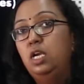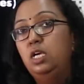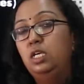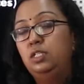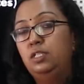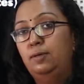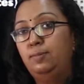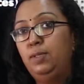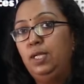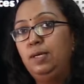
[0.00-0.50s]

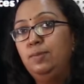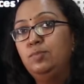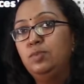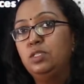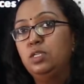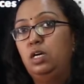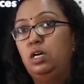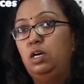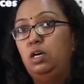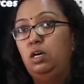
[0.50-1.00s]

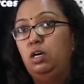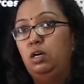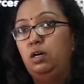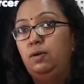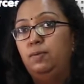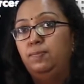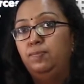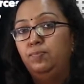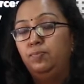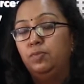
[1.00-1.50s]
Sometimes
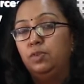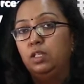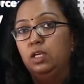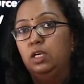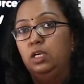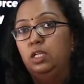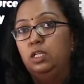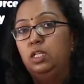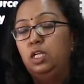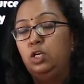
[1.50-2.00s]
the
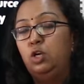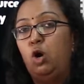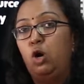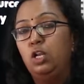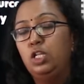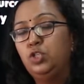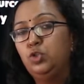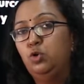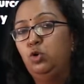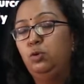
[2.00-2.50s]
knowledge